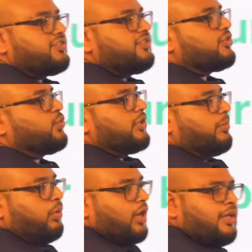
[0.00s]
this with a
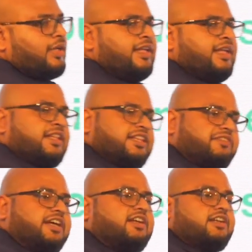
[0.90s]
bot, they
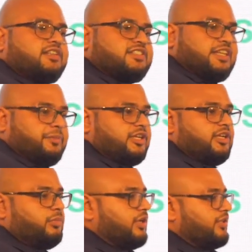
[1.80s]
were a little skeptical
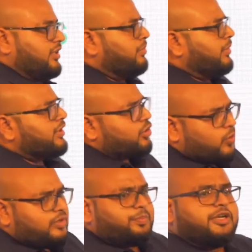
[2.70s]
about it. But
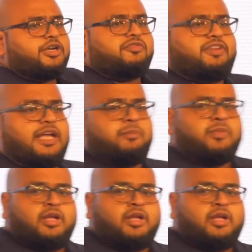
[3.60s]
over a period of time,